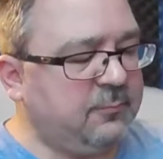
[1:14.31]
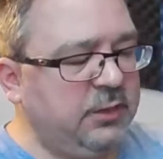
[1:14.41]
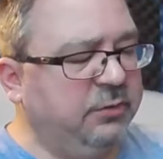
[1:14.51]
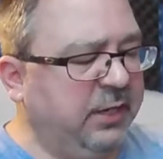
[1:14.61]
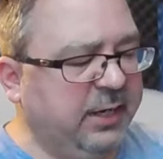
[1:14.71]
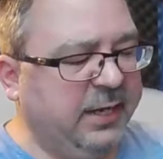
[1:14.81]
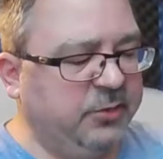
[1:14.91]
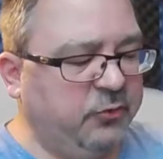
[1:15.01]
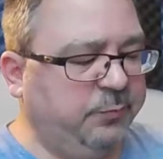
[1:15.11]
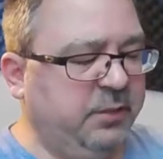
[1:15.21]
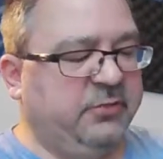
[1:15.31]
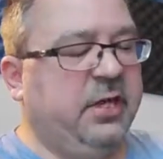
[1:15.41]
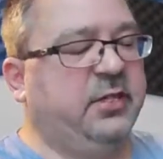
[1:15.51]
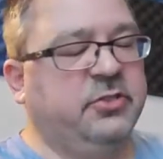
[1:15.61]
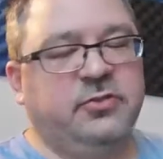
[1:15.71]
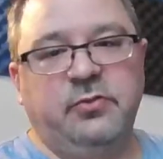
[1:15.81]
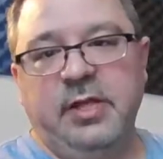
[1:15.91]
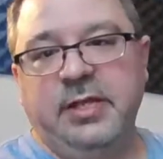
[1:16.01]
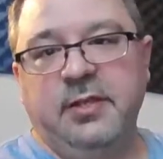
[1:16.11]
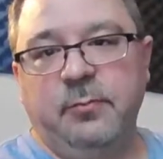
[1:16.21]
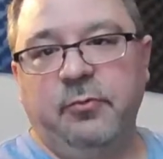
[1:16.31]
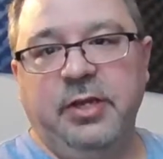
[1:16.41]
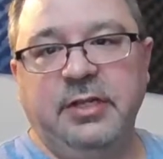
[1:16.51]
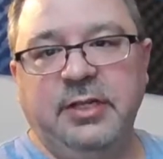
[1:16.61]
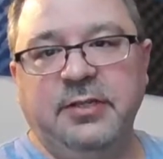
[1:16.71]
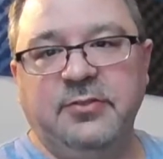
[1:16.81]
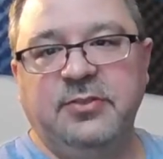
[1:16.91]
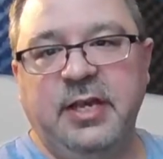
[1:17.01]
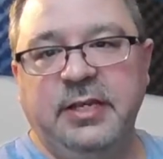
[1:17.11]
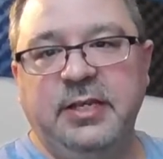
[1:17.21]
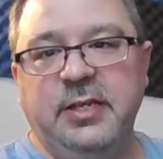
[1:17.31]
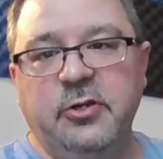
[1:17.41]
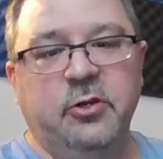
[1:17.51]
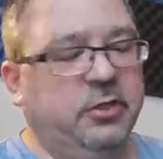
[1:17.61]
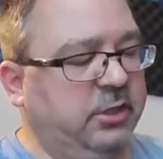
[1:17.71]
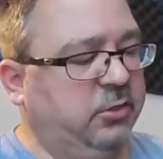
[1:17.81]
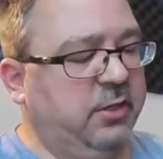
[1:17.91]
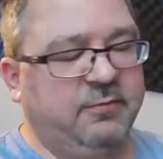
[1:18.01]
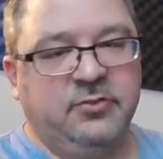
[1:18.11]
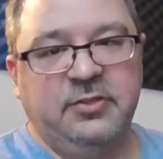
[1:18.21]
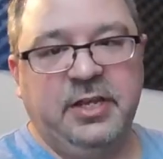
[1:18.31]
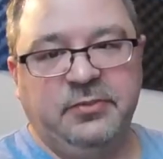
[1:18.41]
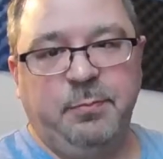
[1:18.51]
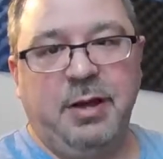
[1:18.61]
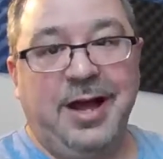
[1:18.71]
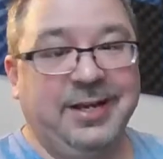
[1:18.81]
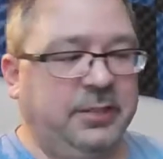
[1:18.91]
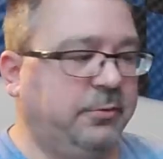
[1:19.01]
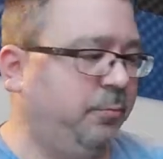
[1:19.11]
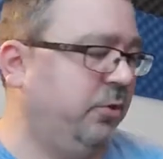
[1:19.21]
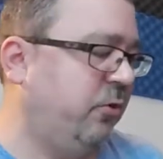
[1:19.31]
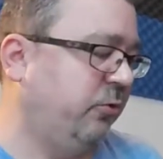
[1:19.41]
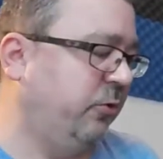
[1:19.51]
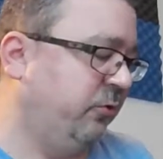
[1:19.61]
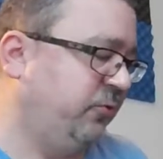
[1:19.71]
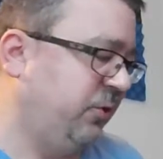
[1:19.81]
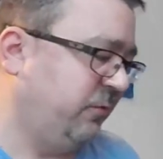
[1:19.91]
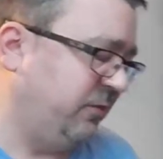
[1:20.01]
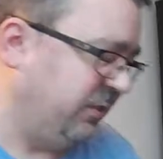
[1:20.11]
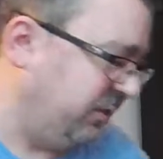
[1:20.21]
that I use because I can just lay them right inside here, and then you have this nice pocket to put all your other stuff in.